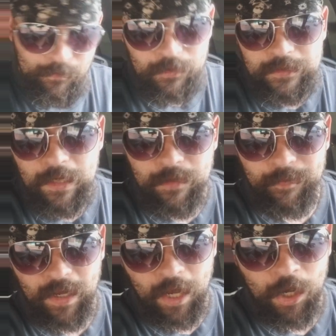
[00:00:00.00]
going to talk
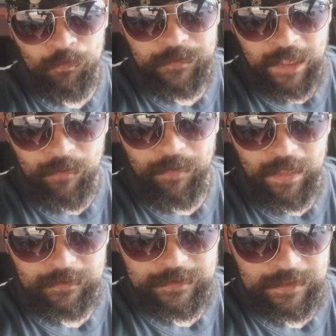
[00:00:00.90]
about hometown
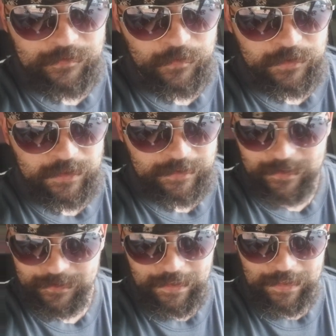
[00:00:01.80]
politics for just a
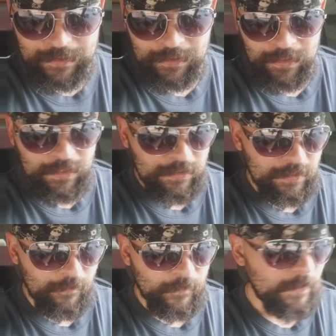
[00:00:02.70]
second.
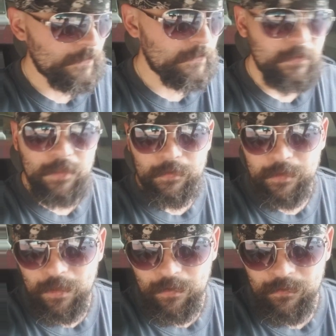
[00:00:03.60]
Now, for those of you who don't
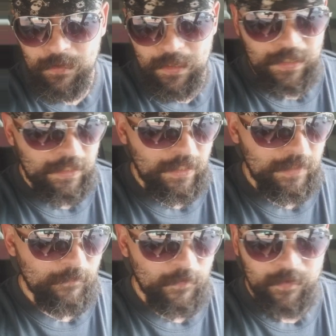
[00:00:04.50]
know, I
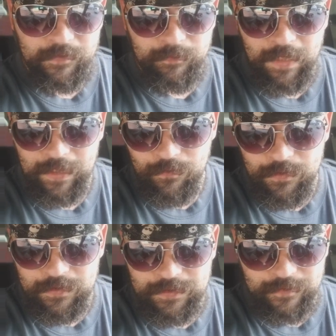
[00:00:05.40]
am from the
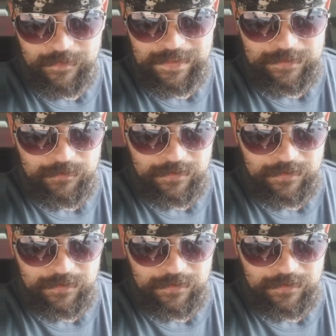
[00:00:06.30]
backwoods of eastern